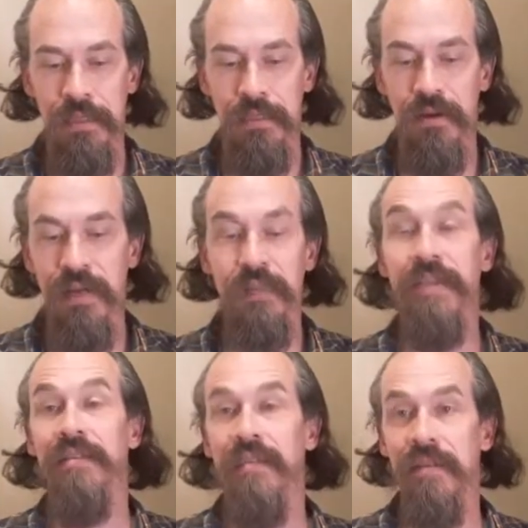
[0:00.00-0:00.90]
their
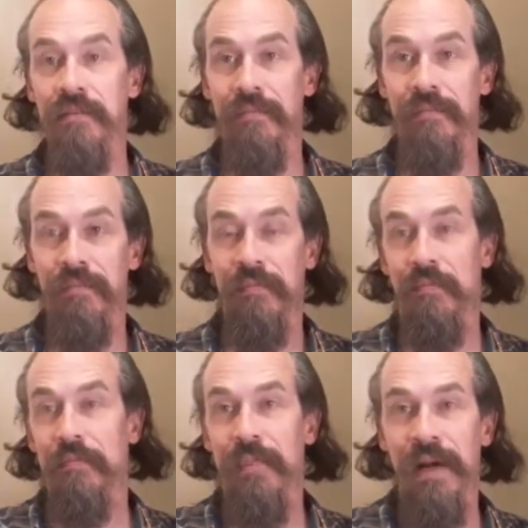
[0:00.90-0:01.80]
enemies didn't
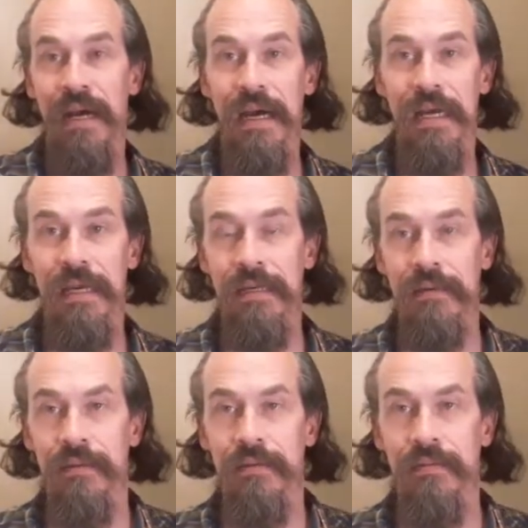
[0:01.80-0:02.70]
buy
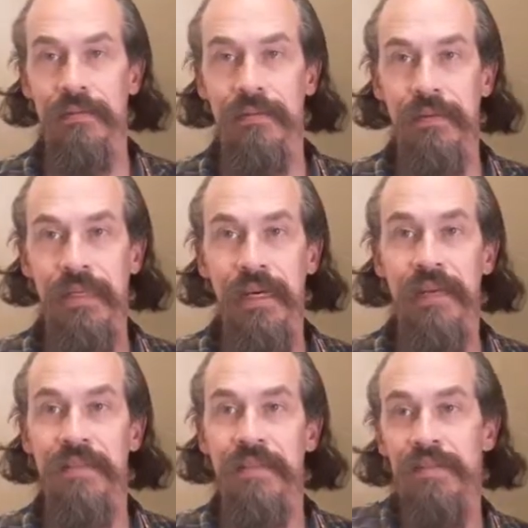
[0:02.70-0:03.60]

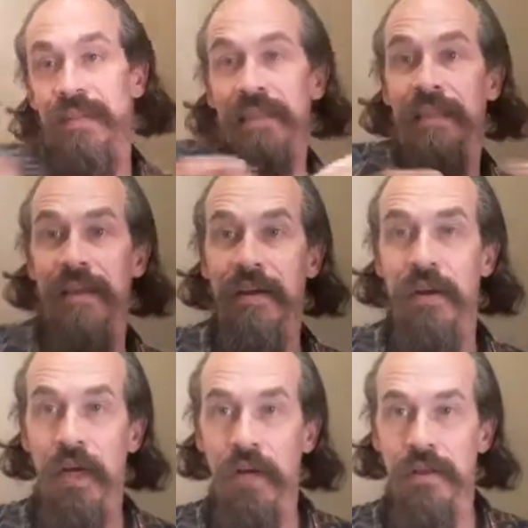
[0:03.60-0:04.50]
guns using
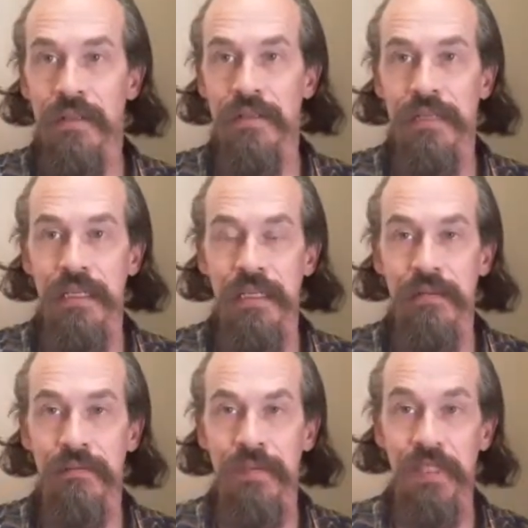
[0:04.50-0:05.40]
their currency
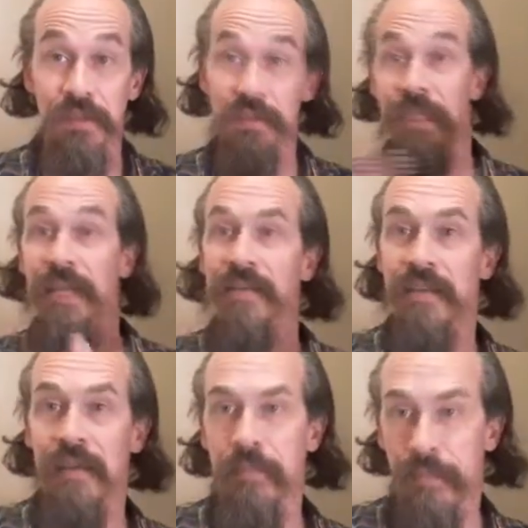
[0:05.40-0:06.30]
to use against
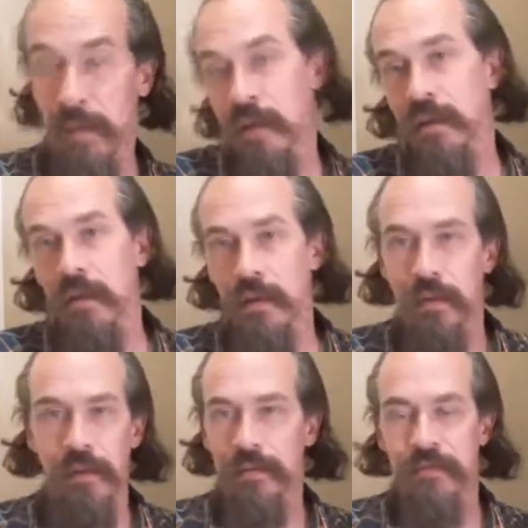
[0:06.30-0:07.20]
them.
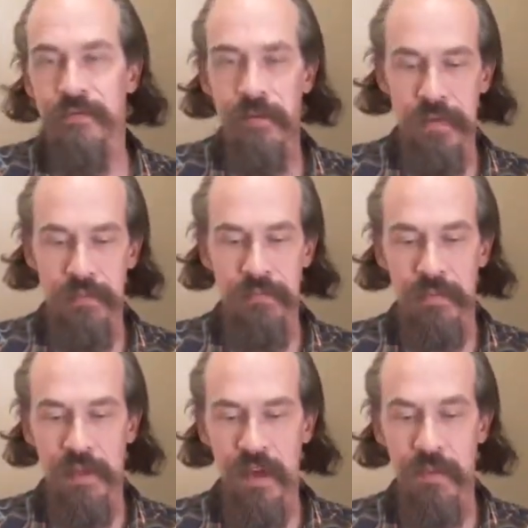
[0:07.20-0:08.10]
It's very
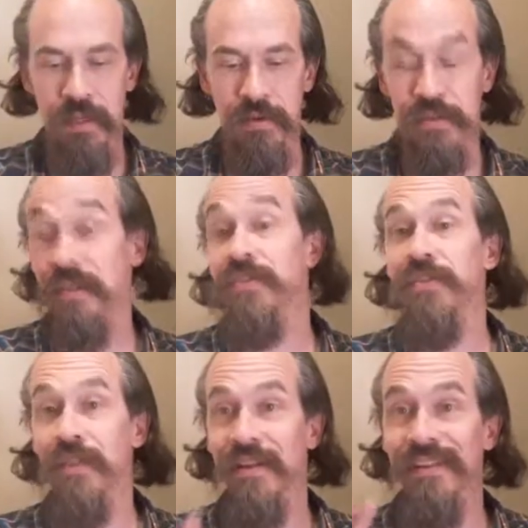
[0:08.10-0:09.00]
common. There's
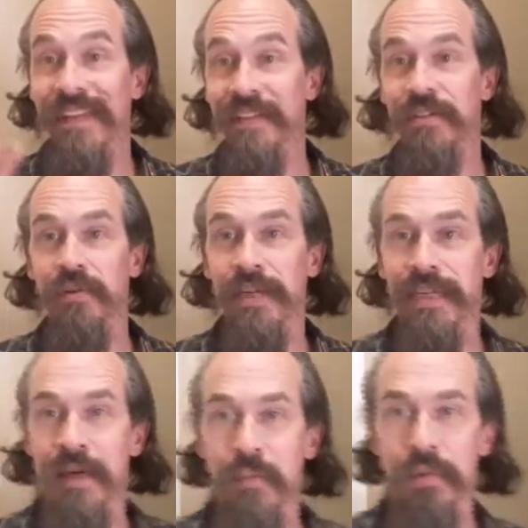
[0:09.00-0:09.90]
your little history
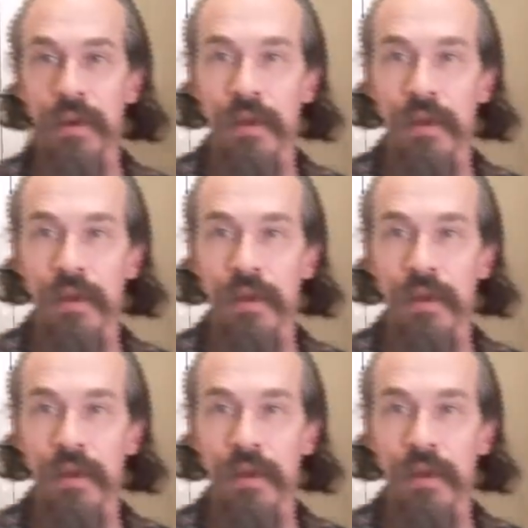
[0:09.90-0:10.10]
dump.